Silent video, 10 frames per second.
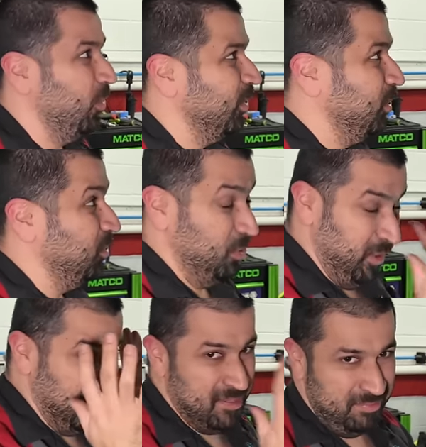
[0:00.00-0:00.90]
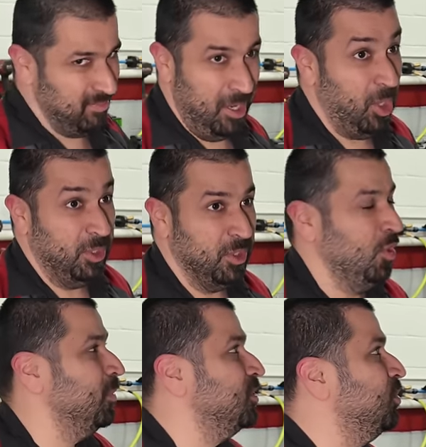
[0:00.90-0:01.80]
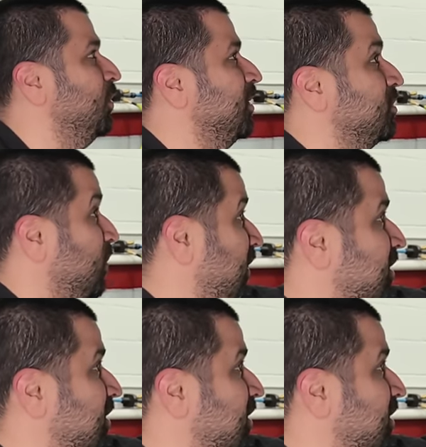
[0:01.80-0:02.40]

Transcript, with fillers: overdue, and it's, all Tacomas do this with